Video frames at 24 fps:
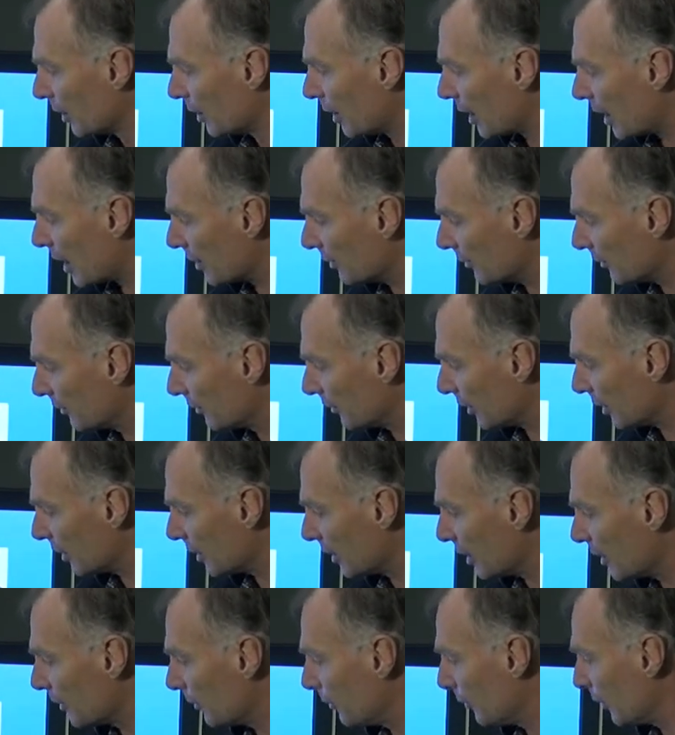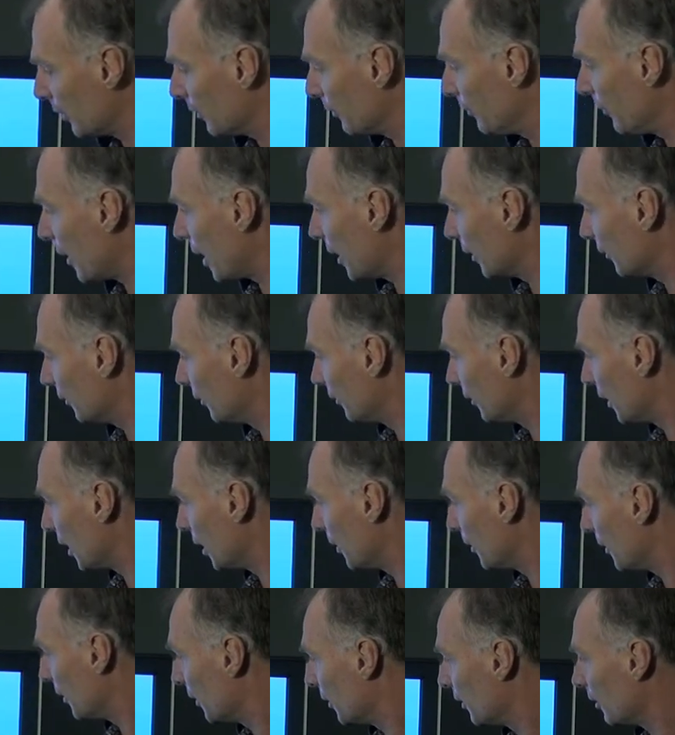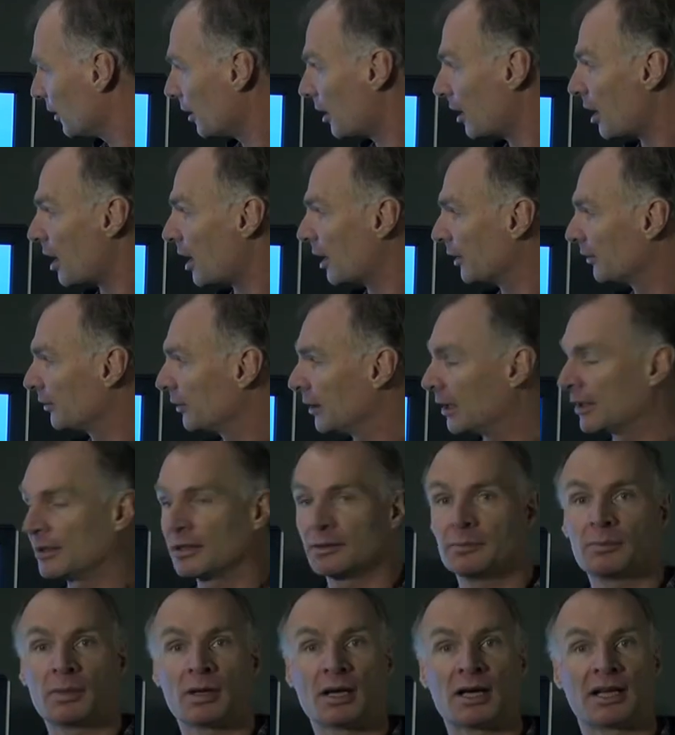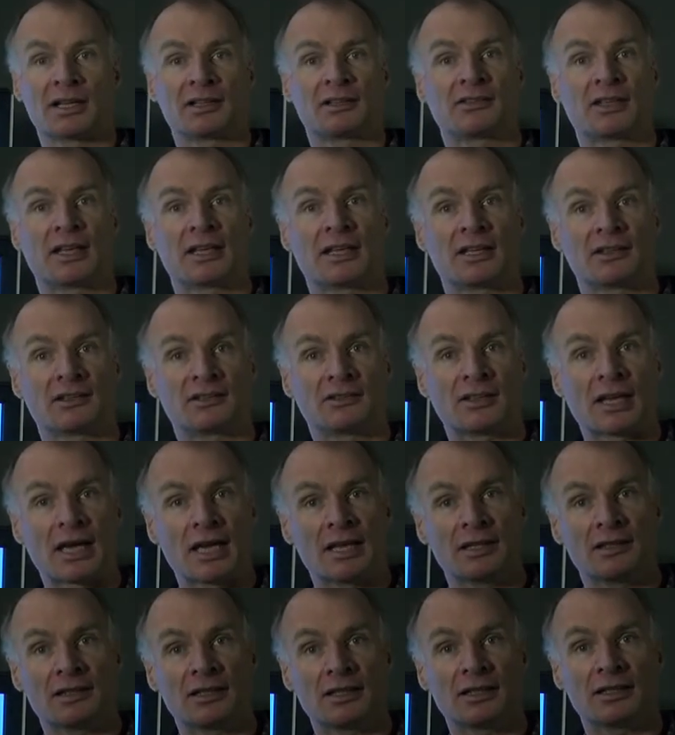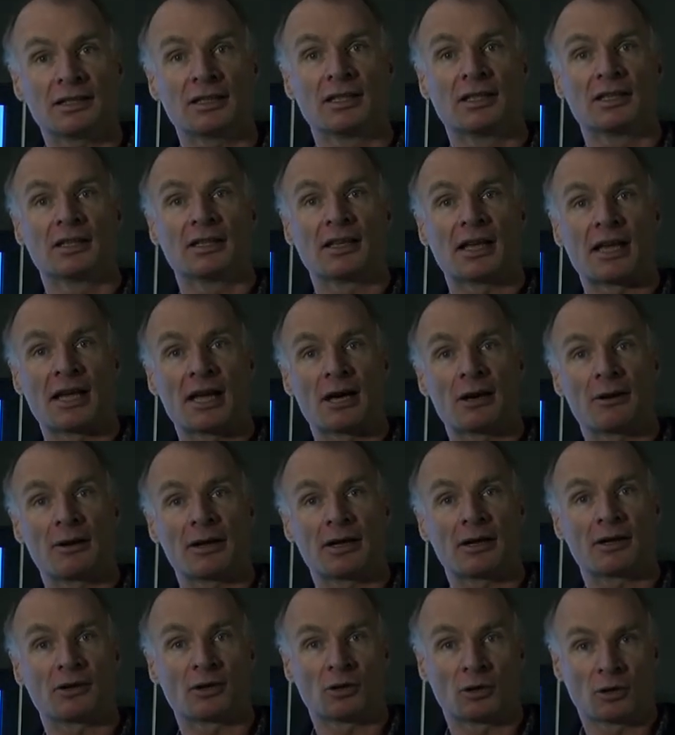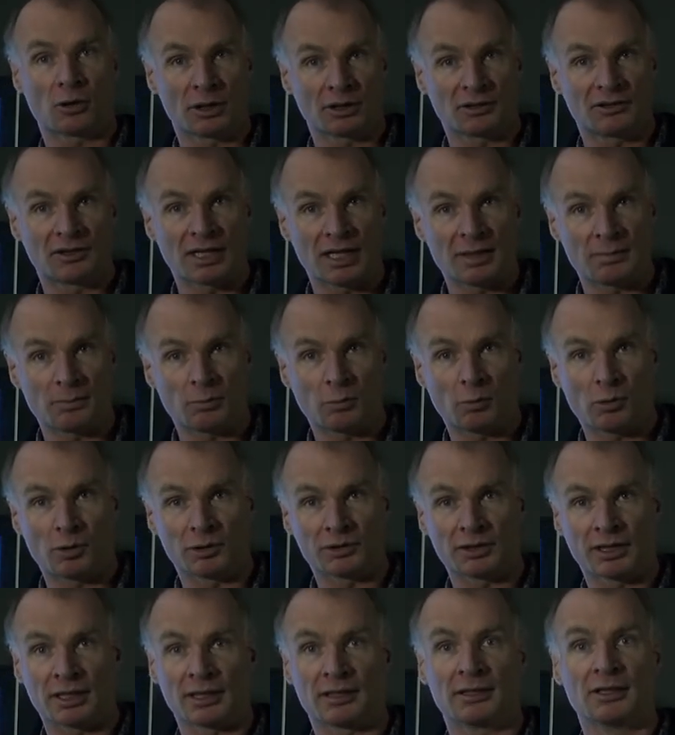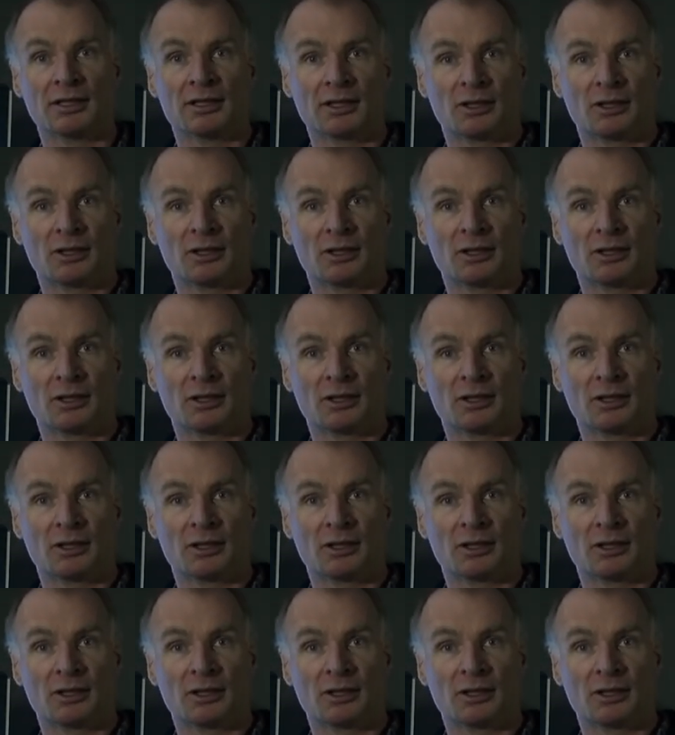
and see if, in fact, they were isolated by, say, a sandy area or a deep water,